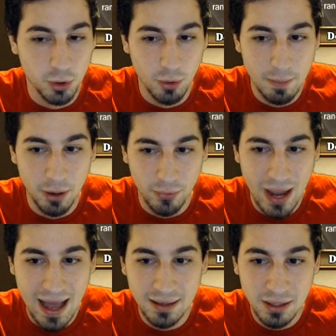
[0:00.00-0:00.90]
so where do I put
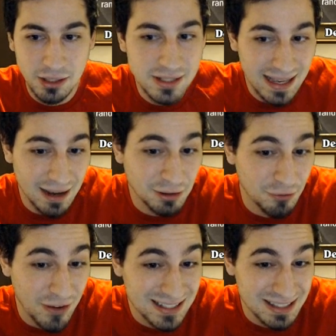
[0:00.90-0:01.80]
Rag? You take out
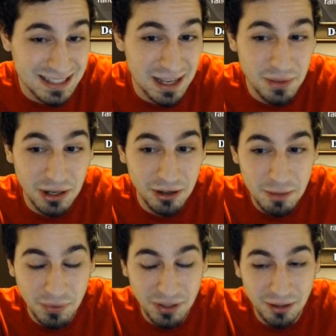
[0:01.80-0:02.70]
the Faceless Summoner and
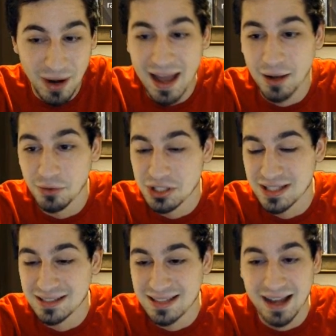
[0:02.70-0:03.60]
you put in Rag, which is
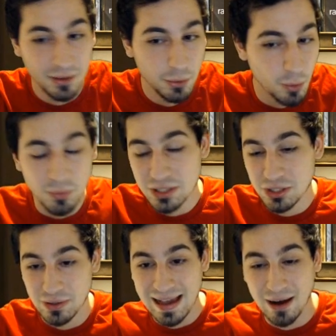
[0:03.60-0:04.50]
exactly what we
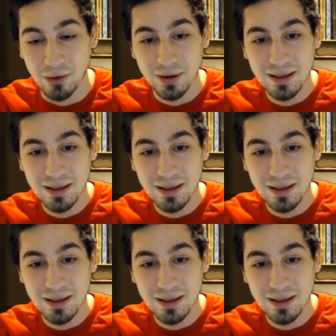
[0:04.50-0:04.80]
took out.